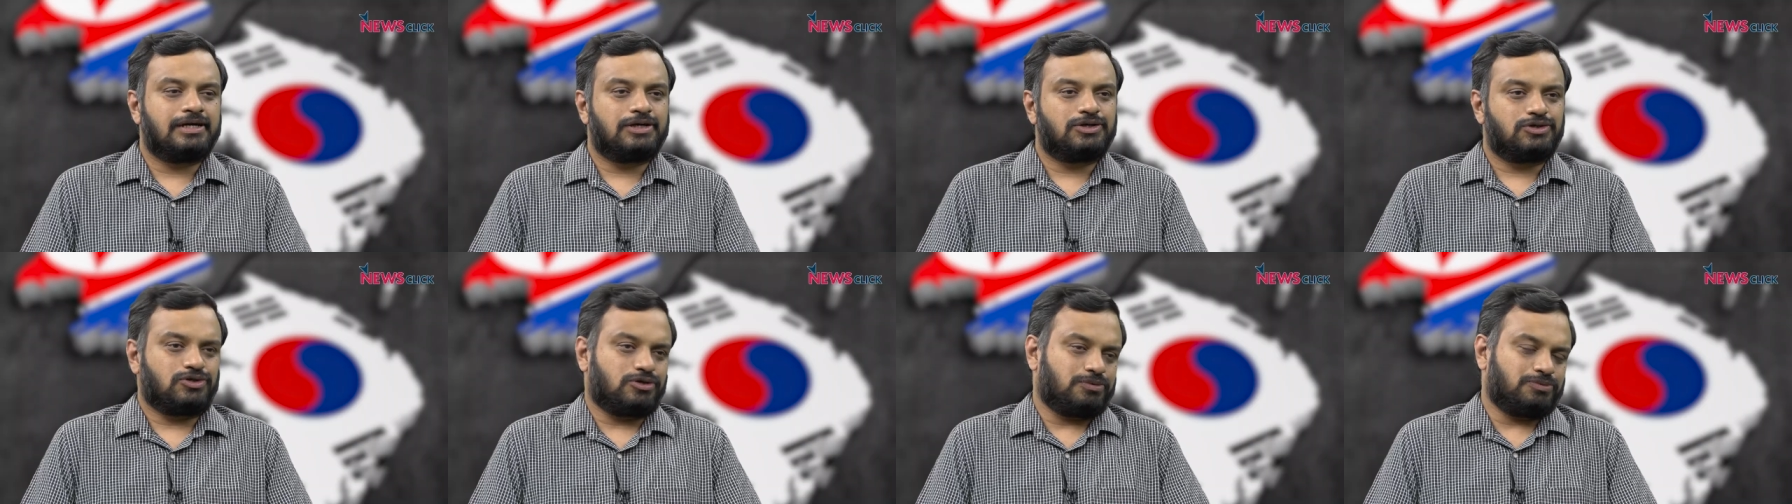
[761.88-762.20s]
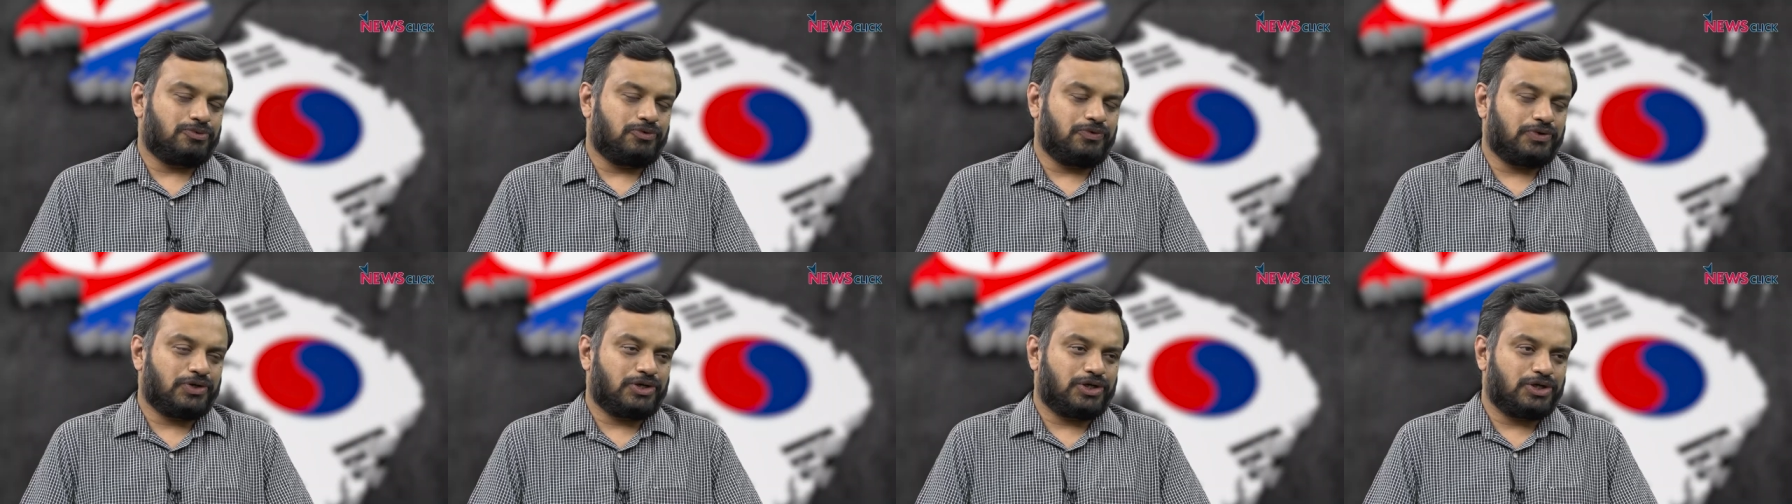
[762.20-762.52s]
So
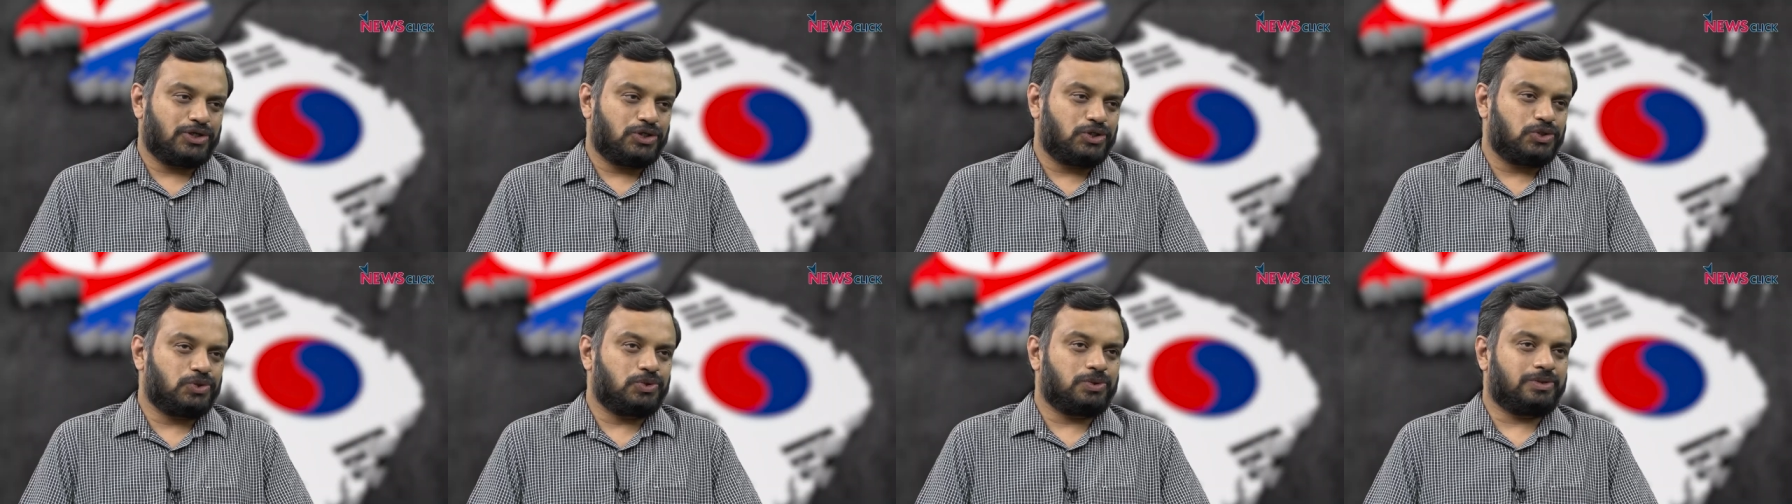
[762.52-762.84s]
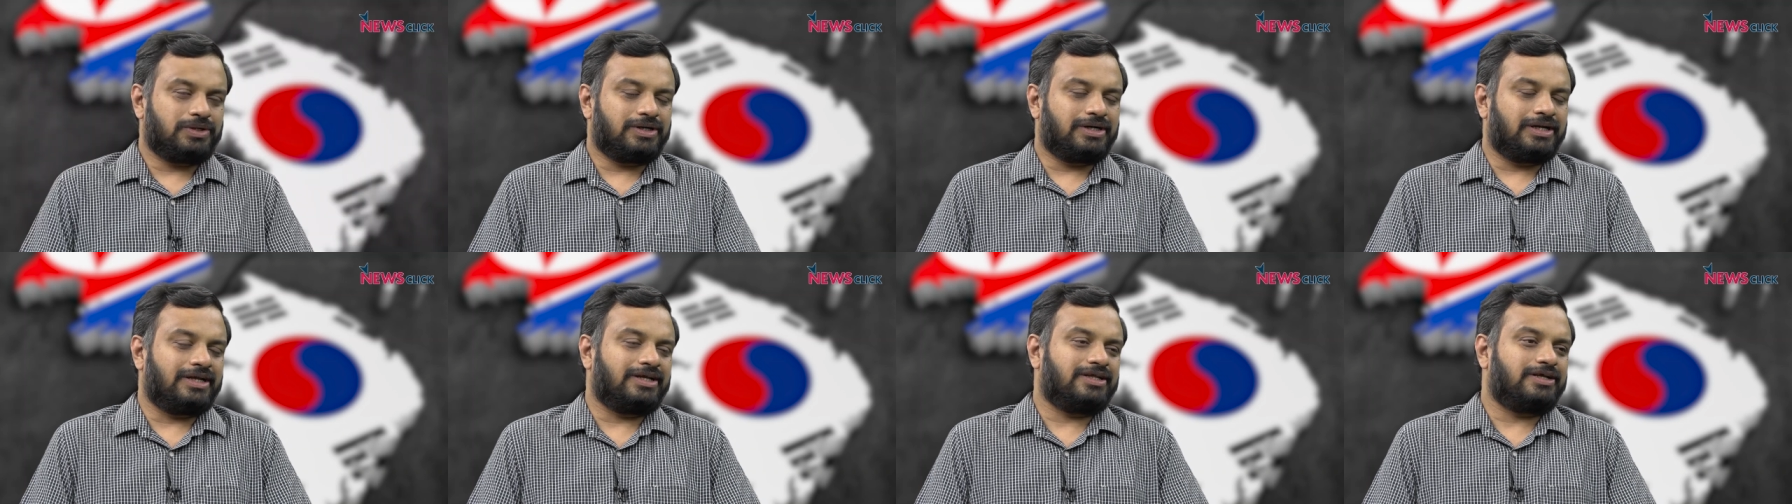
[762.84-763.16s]
moving on to
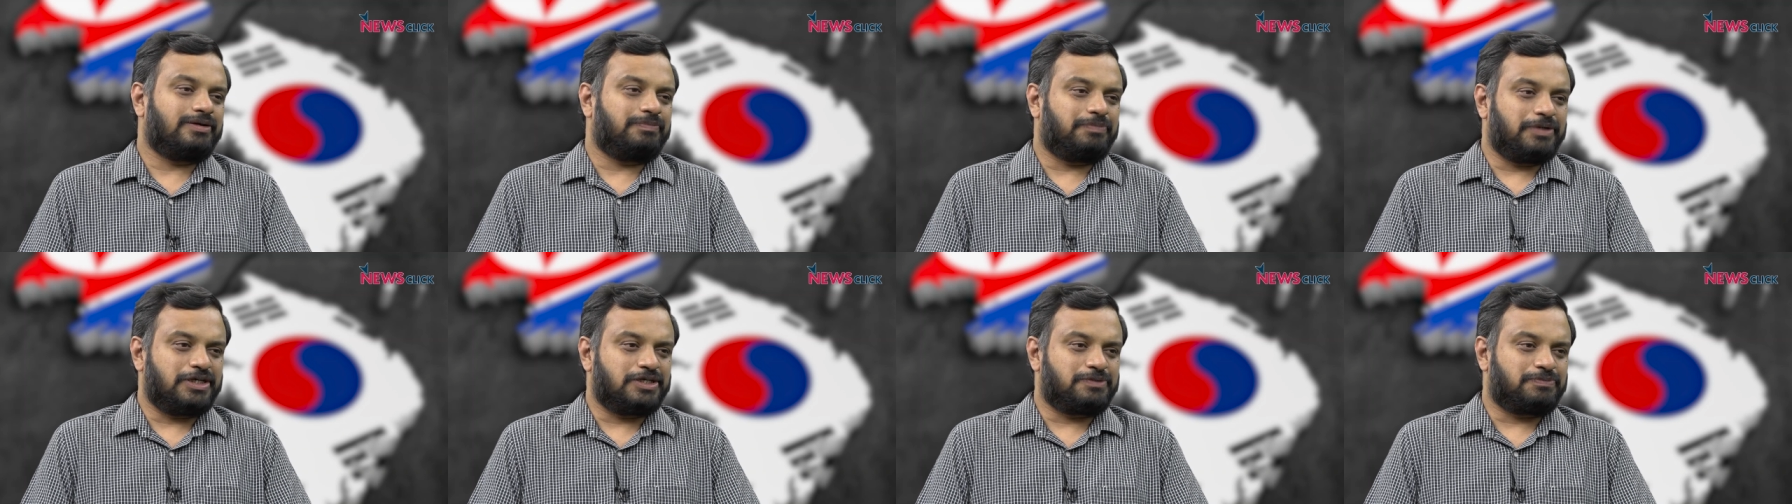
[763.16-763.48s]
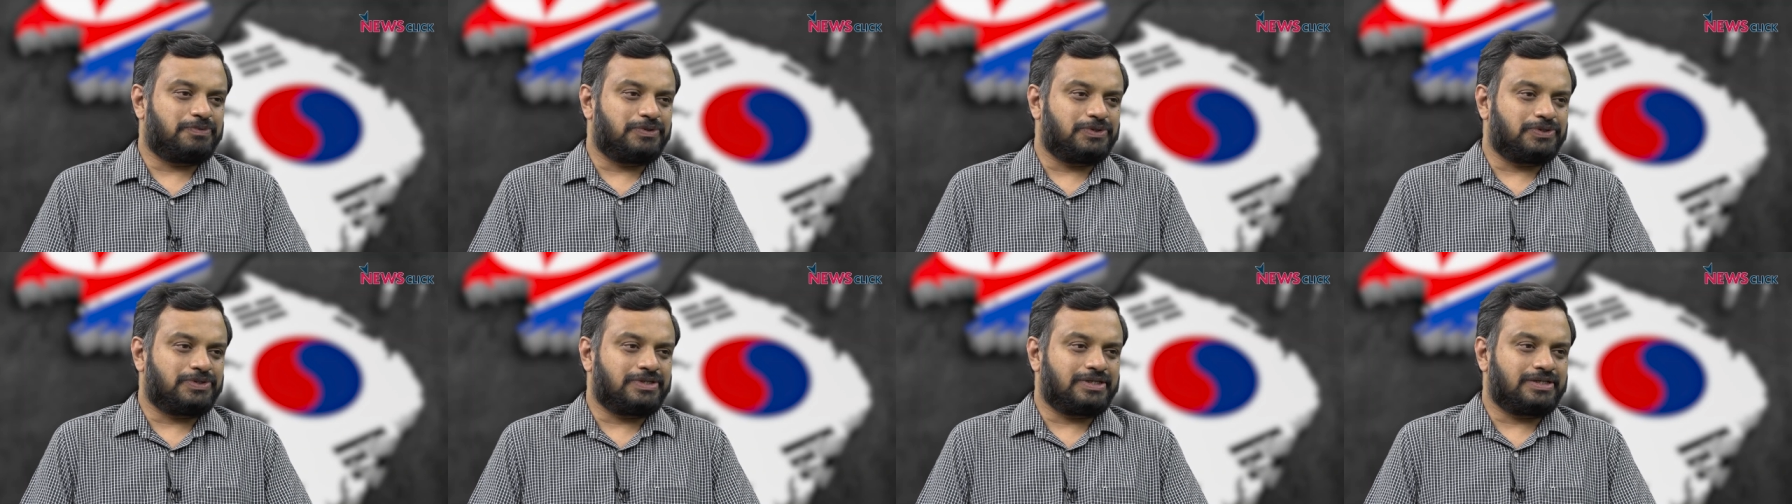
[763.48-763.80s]
another peace
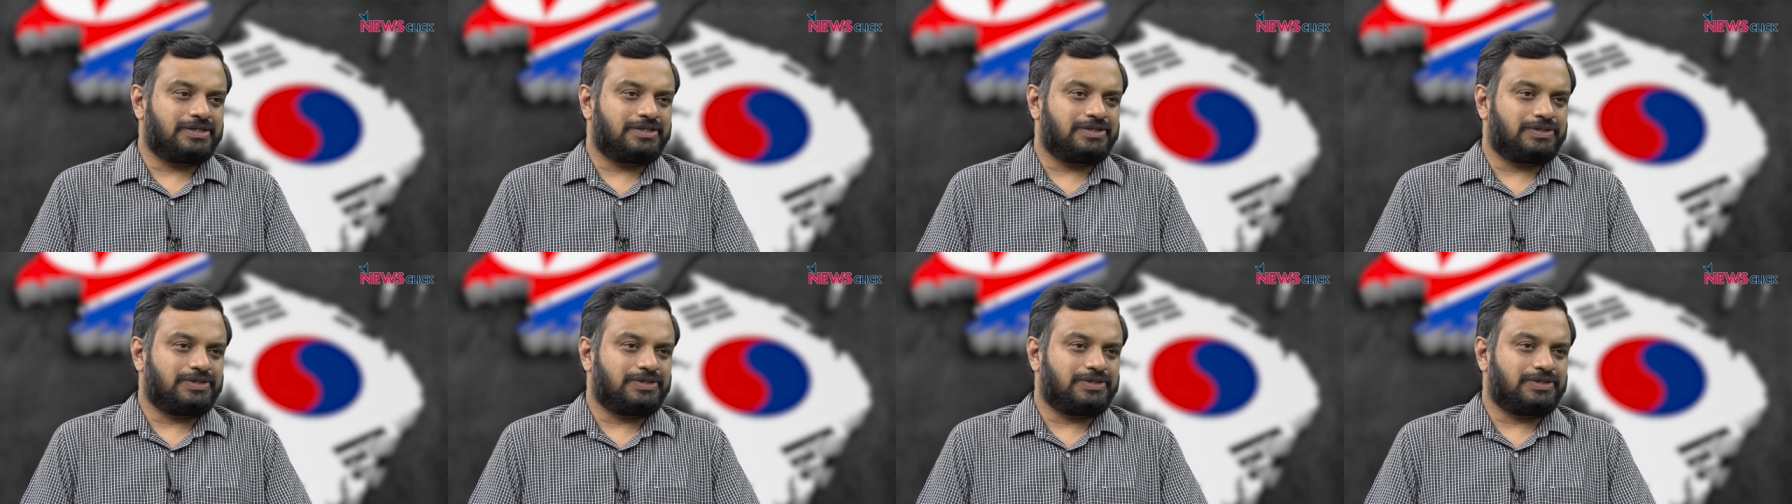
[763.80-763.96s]
process.